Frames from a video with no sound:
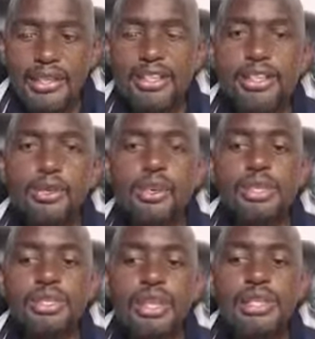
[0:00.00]
That he
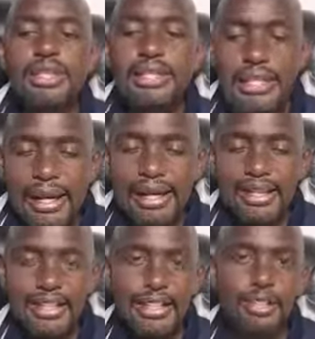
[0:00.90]
was
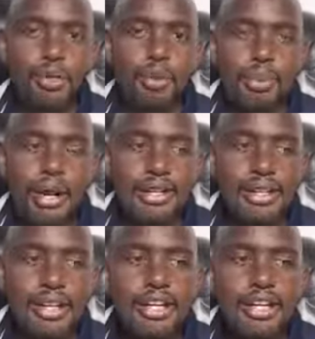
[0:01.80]
second in command.